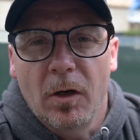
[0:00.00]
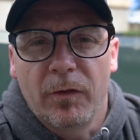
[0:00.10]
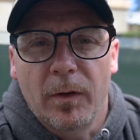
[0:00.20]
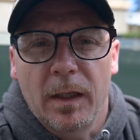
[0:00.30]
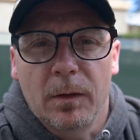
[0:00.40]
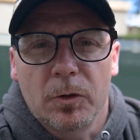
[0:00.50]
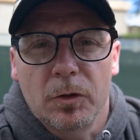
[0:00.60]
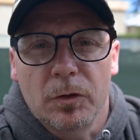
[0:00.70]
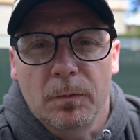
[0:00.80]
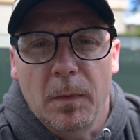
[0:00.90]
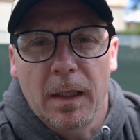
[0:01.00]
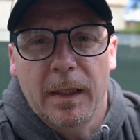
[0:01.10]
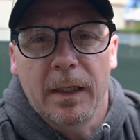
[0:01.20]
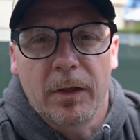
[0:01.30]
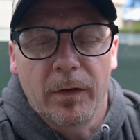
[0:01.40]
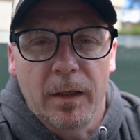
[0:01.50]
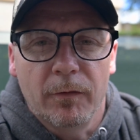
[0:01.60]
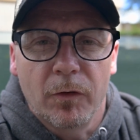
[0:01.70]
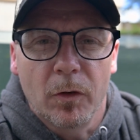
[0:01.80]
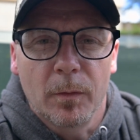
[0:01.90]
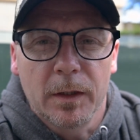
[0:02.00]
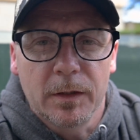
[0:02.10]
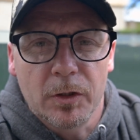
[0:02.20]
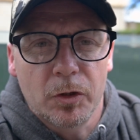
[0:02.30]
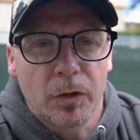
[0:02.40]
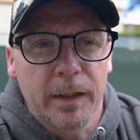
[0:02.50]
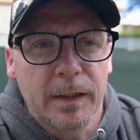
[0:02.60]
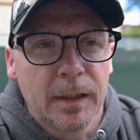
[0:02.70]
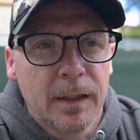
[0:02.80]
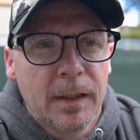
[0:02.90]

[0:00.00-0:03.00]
off while I was using malachite green and formalin to treat.